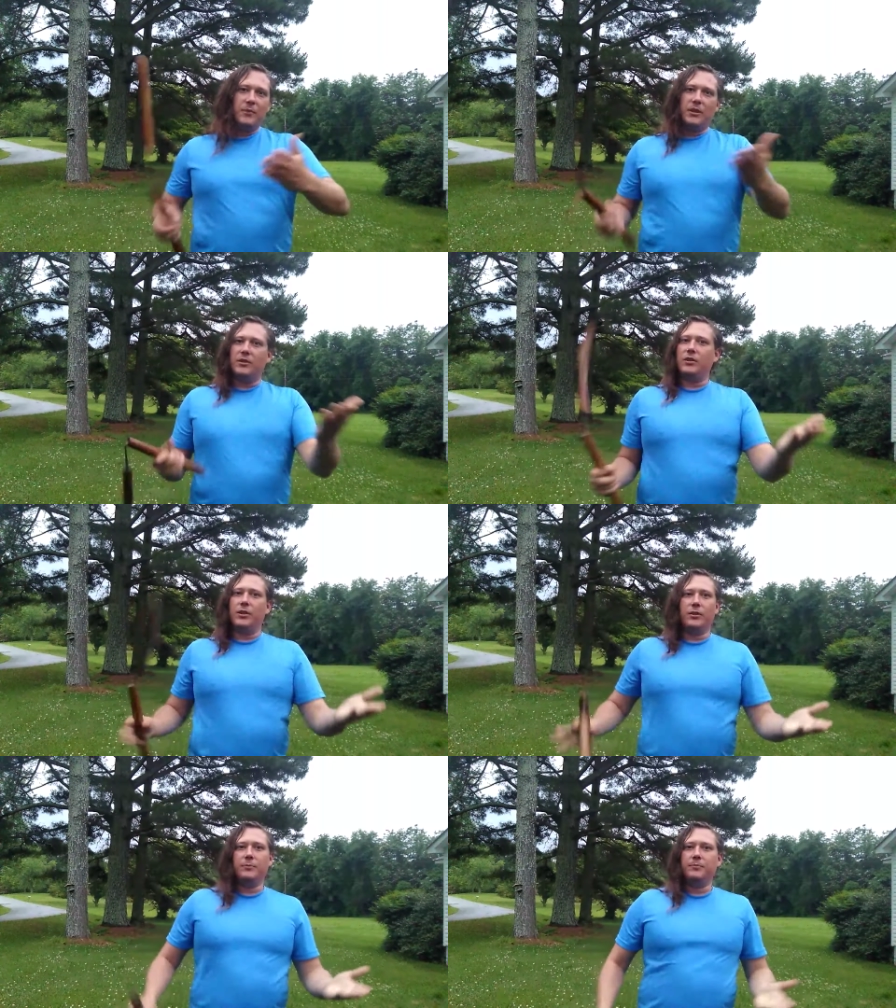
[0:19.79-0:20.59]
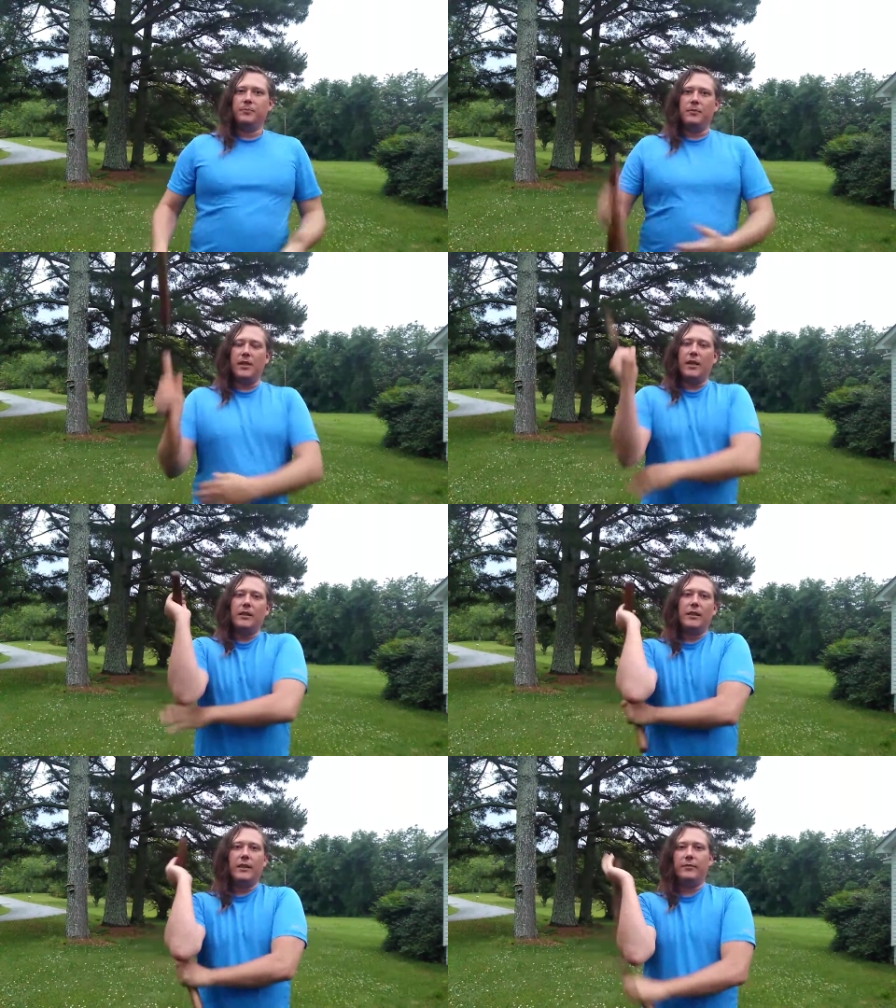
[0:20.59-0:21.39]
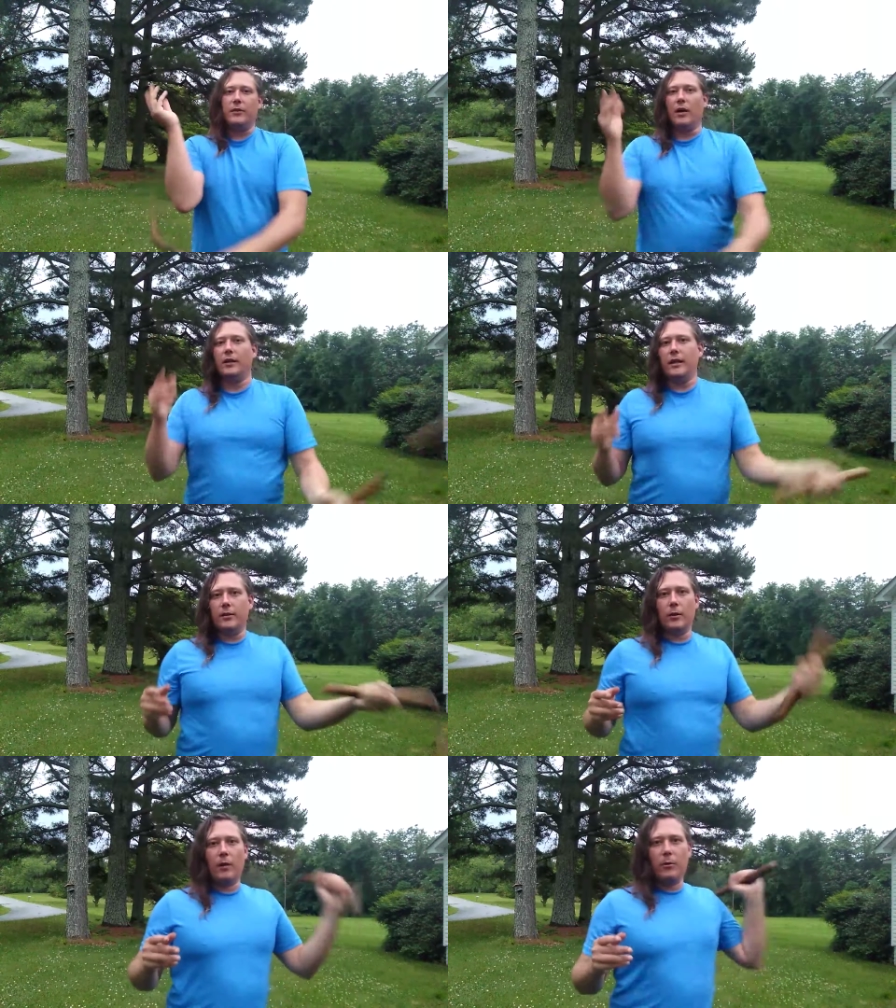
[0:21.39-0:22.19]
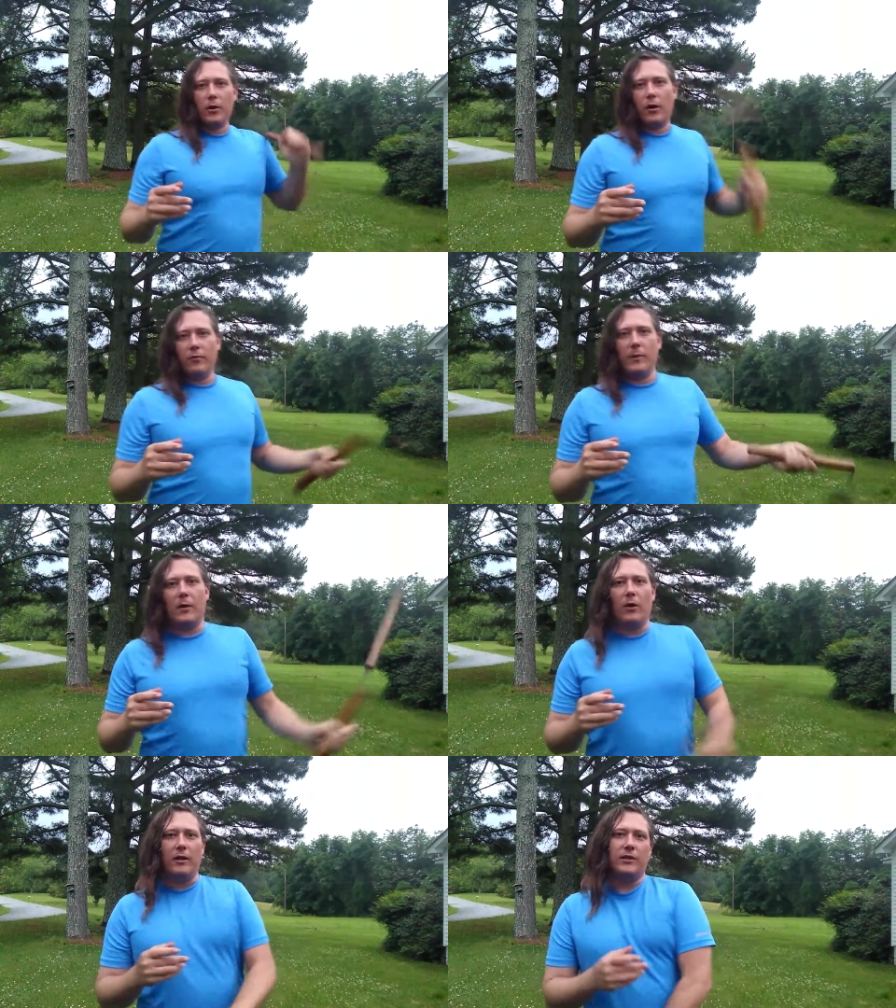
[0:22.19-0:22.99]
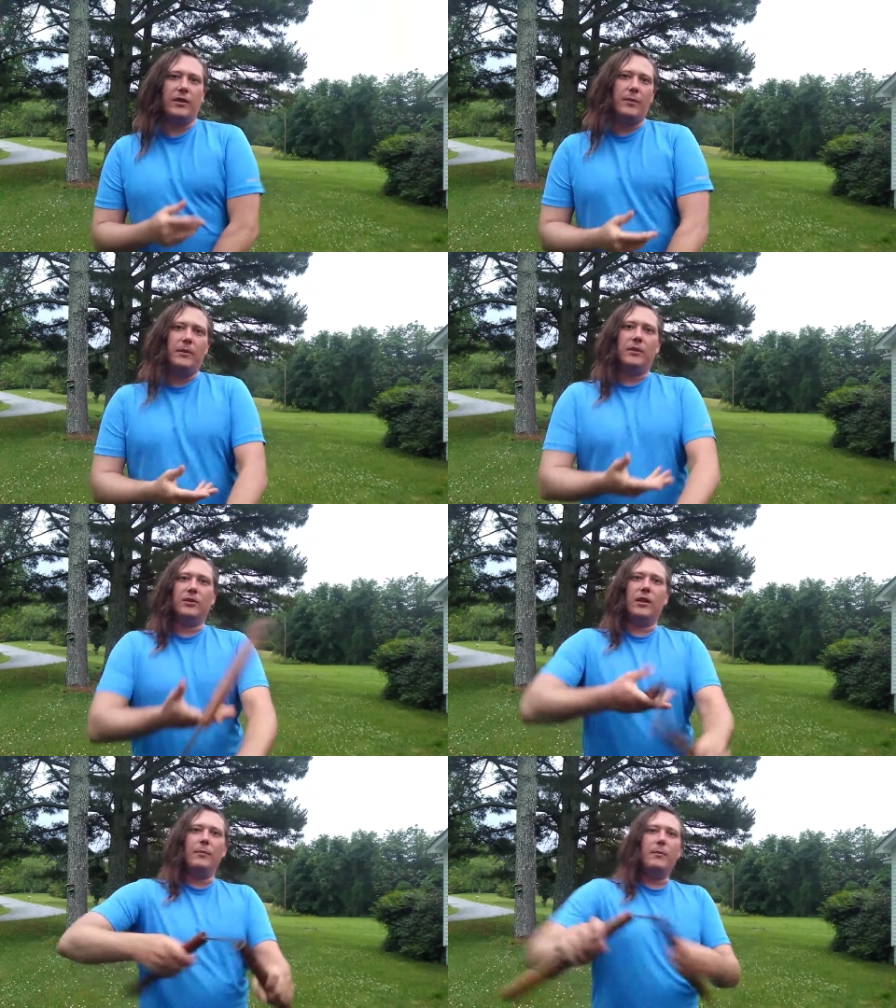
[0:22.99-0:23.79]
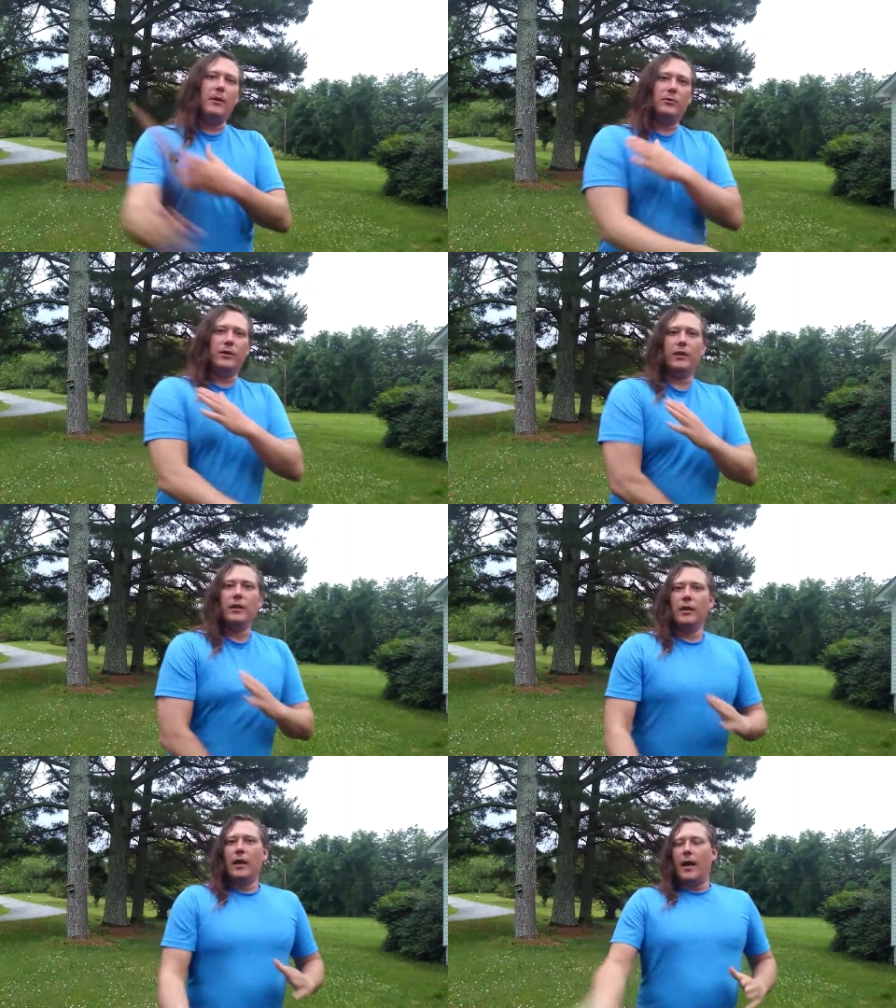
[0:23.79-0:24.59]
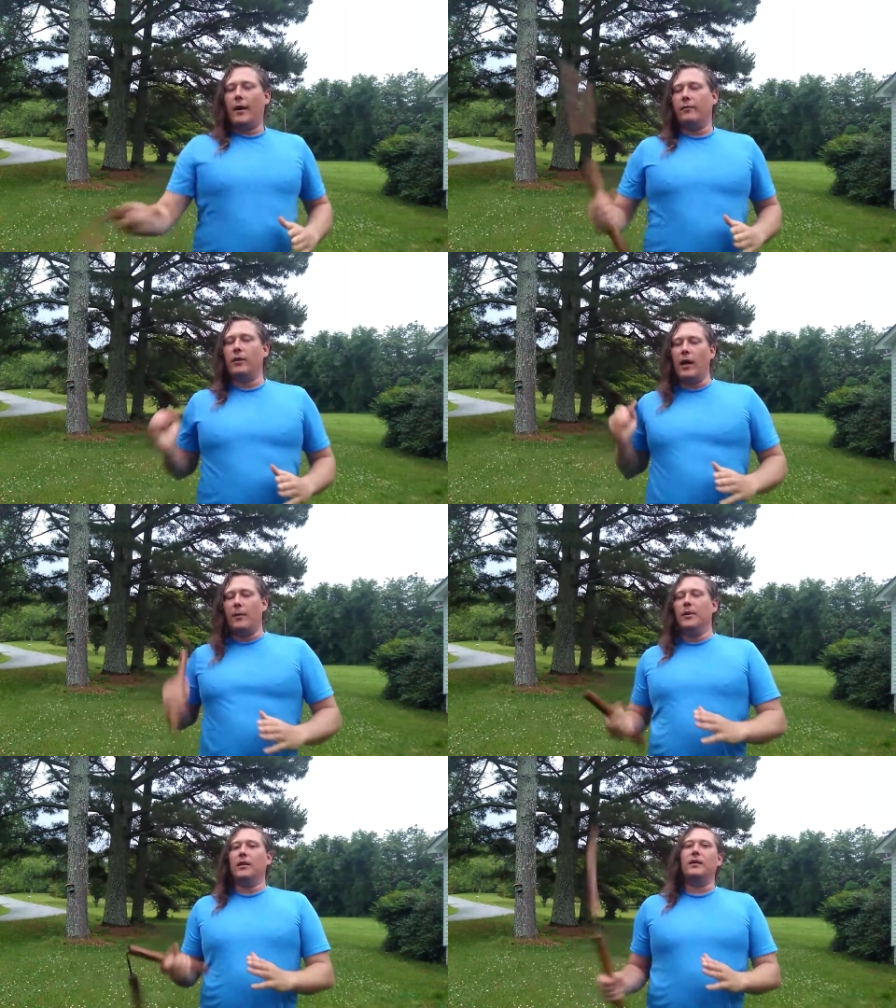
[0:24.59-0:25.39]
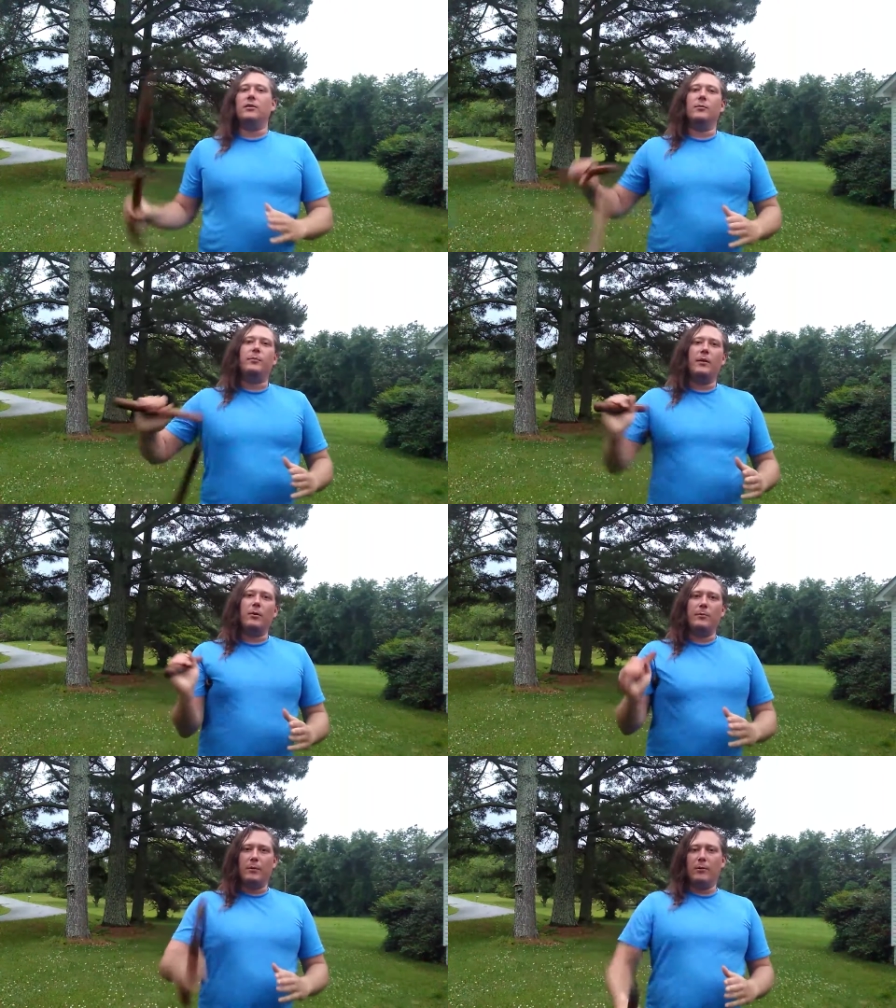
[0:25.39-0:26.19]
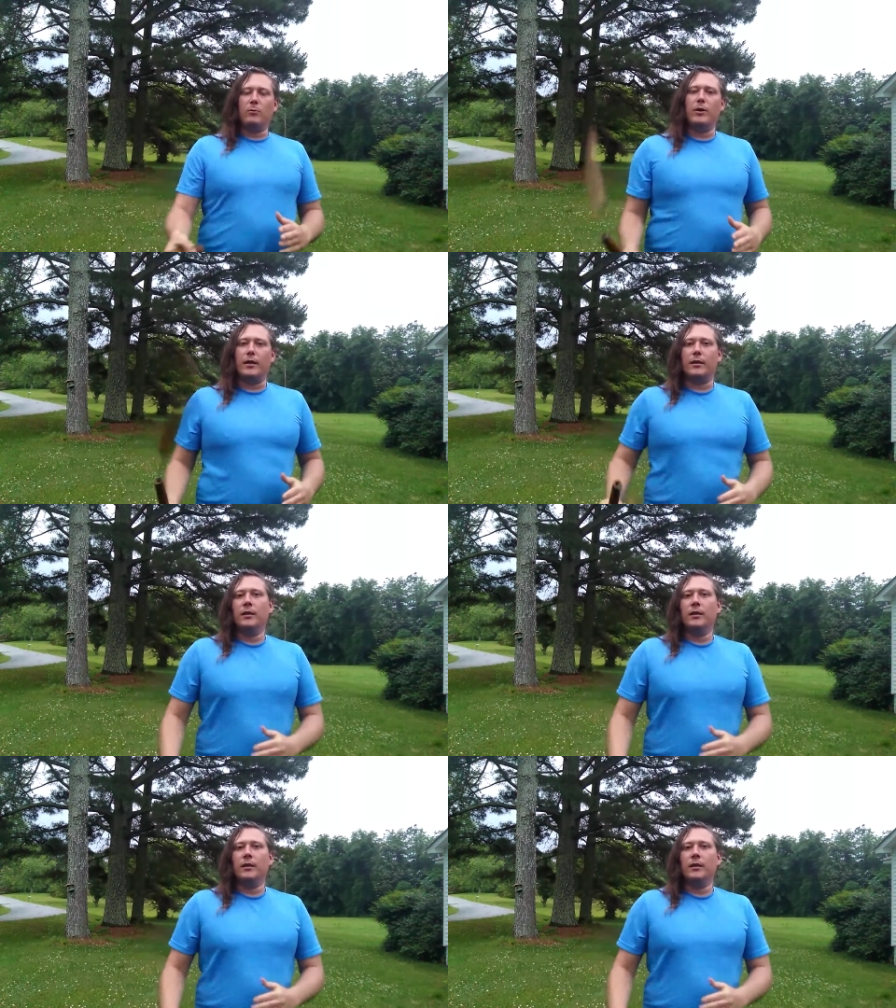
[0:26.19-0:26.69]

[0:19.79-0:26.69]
considered deadly, if not lethal, I will go over my quality statement and disclaimer mostly out of liability. So bear with me real quick